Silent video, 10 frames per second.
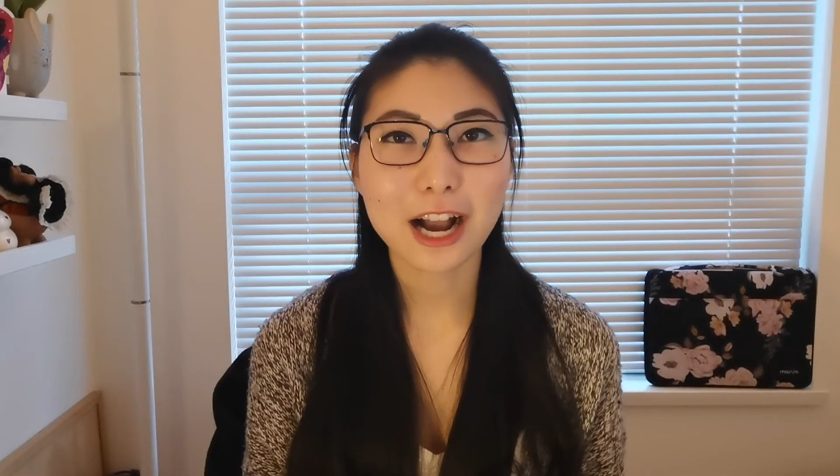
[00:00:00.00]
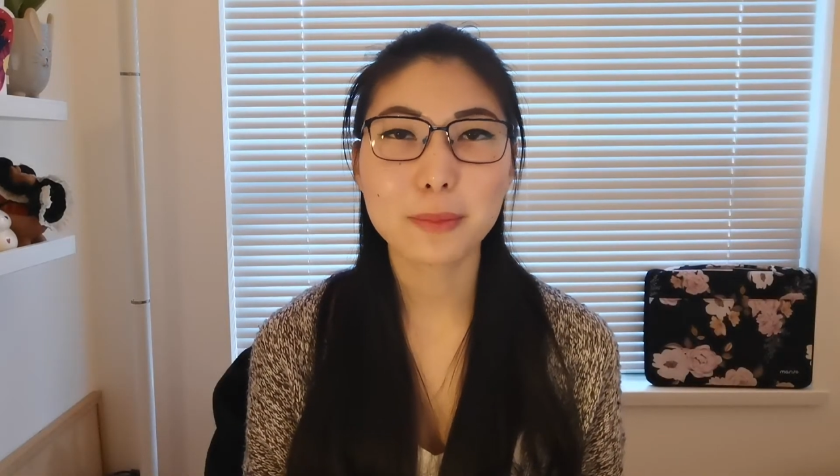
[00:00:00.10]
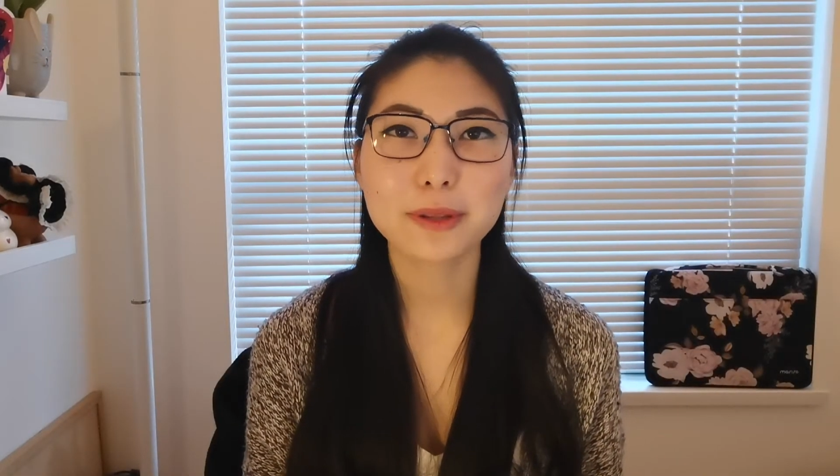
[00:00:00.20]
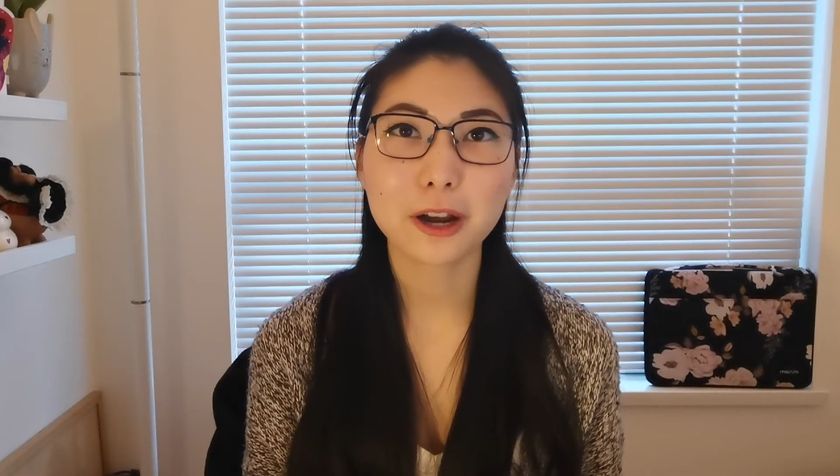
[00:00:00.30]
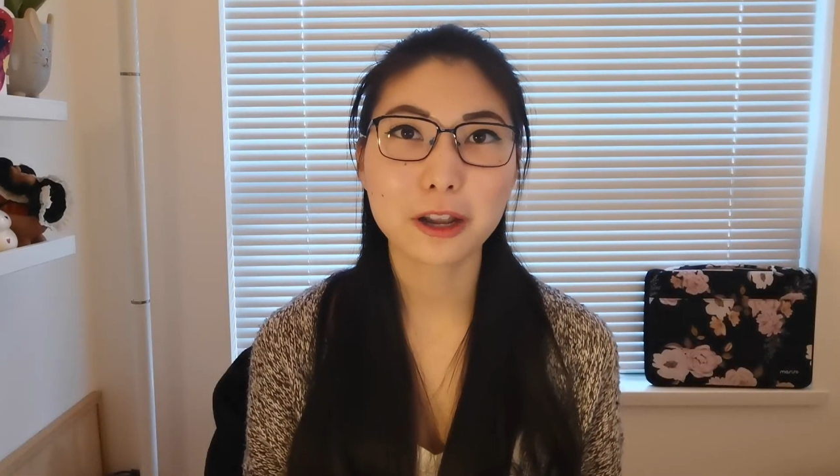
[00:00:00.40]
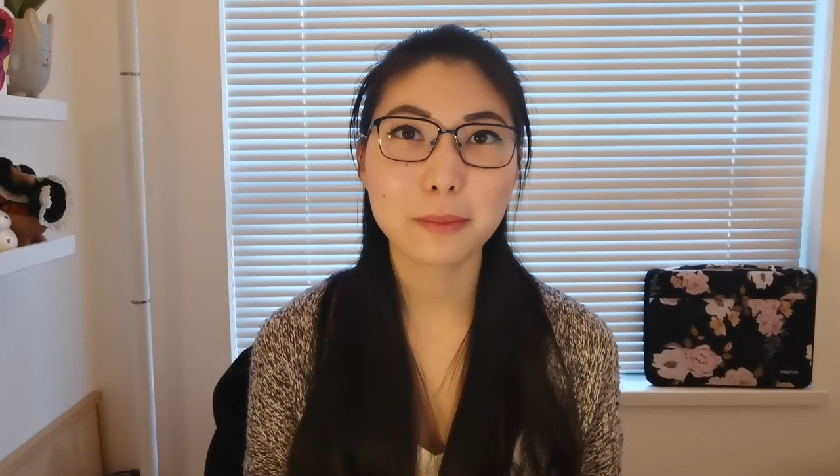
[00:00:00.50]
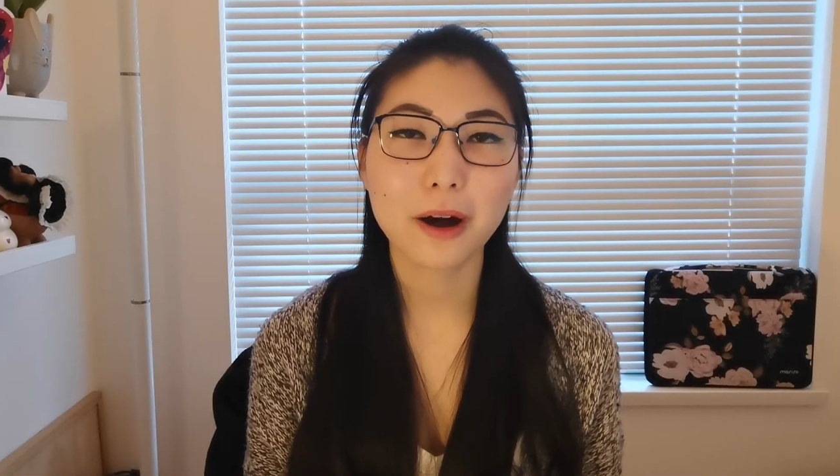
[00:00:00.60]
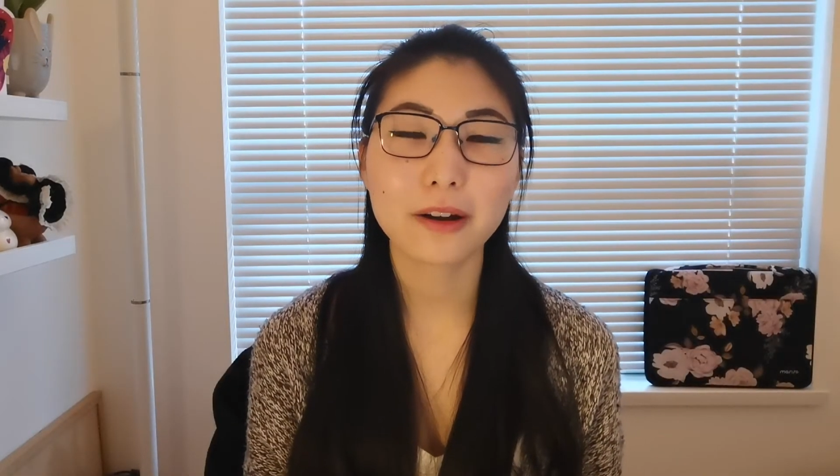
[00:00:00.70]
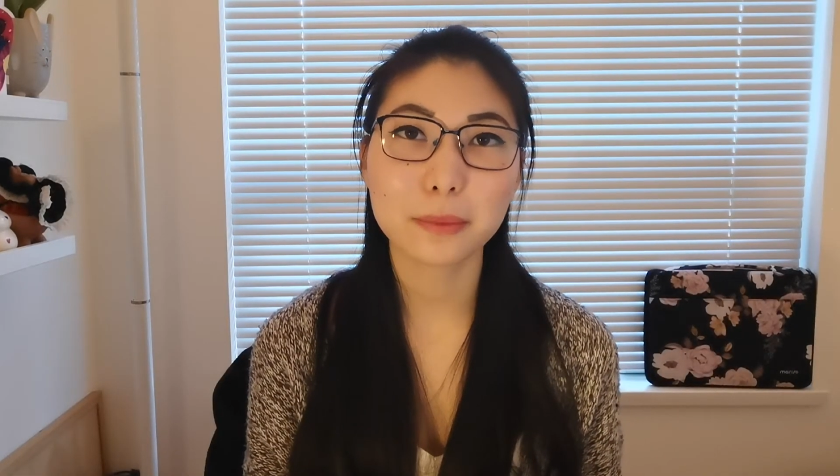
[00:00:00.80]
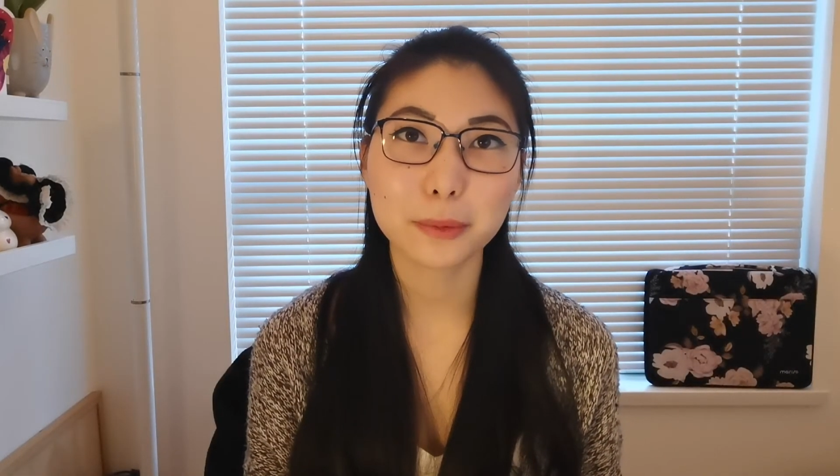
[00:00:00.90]
I'll be talking
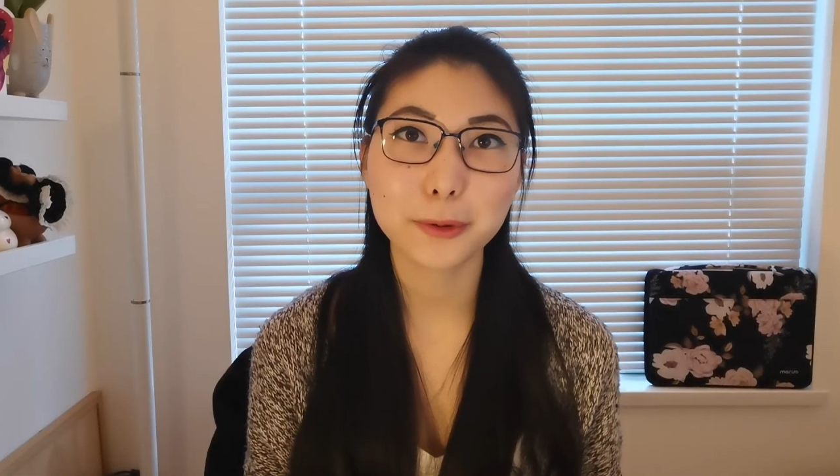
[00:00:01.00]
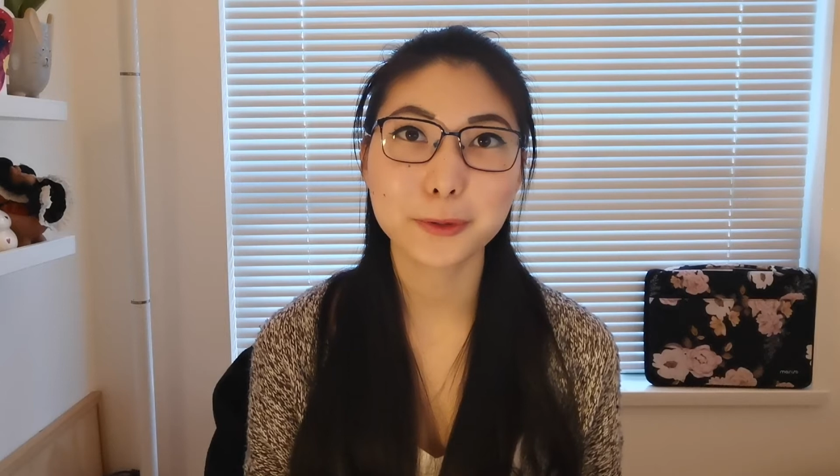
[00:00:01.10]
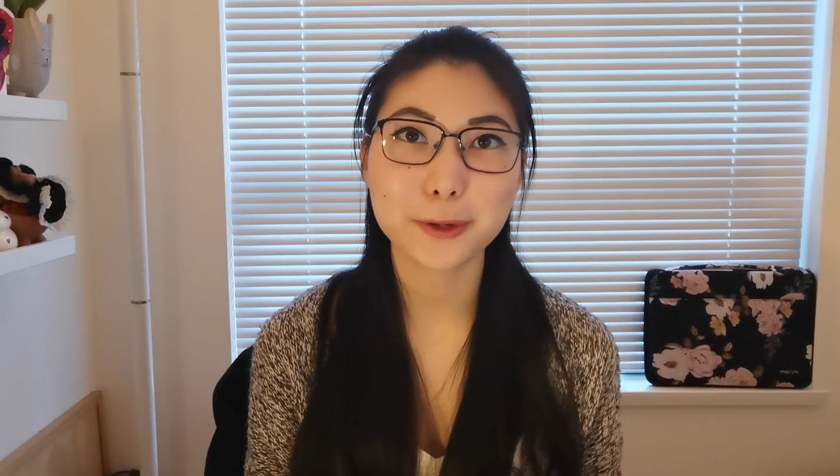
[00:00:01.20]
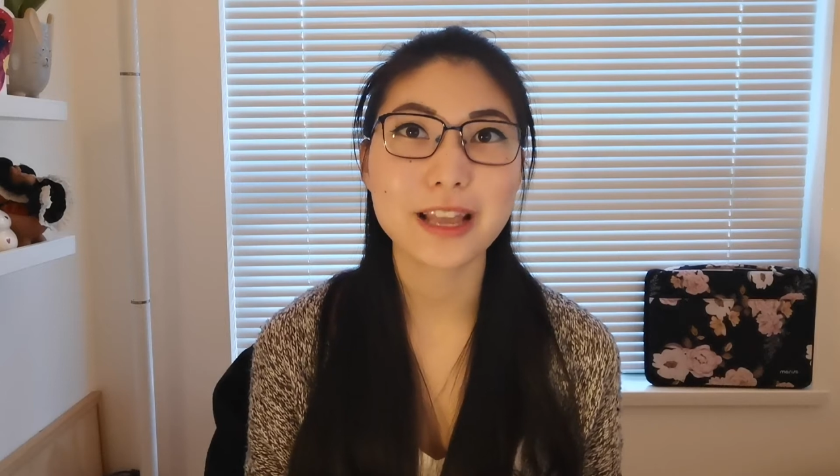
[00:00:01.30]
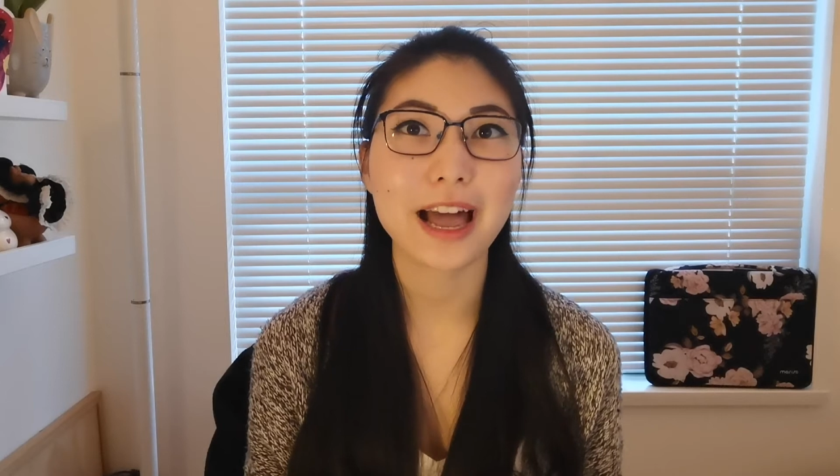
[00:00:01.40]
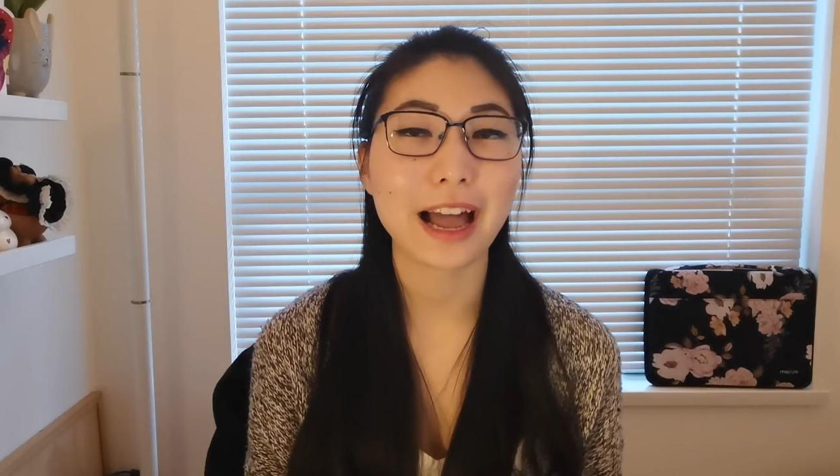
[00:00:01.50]
about a couple of tools that